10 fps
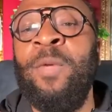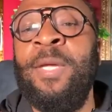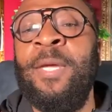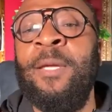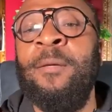We
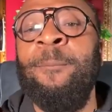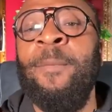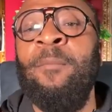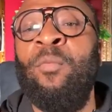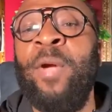can
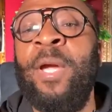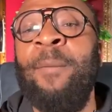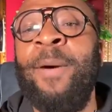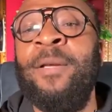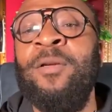bring
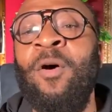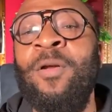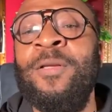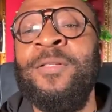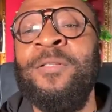up our
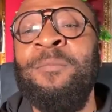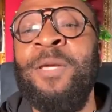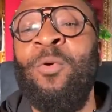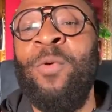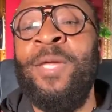daughters to be
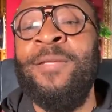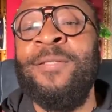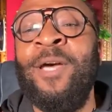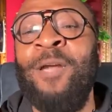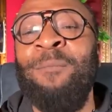
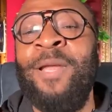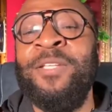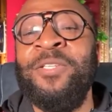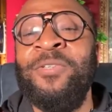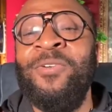queens. God
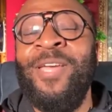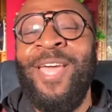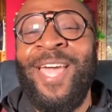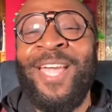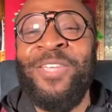bless you
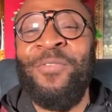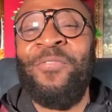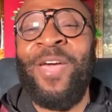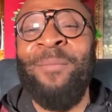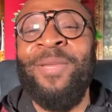and your
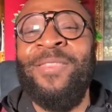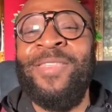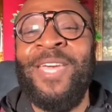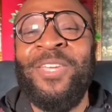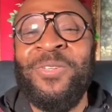family.
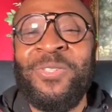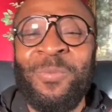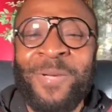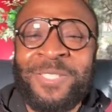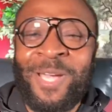Thank you
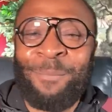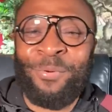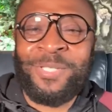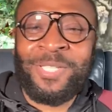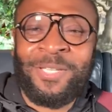so much. I
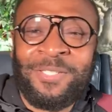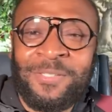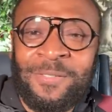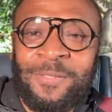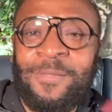appreciate you.
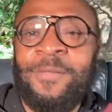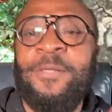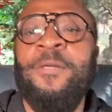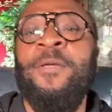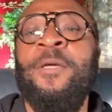
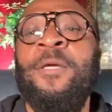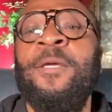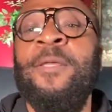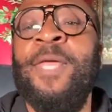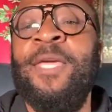
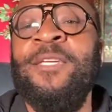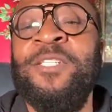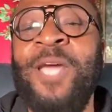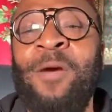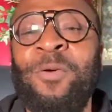Thank you,
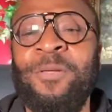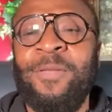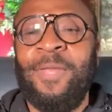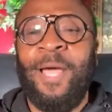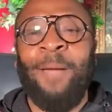Sharon.
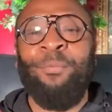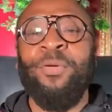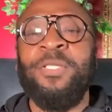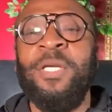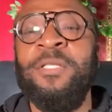I
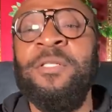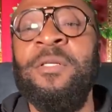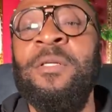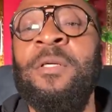appreciate you.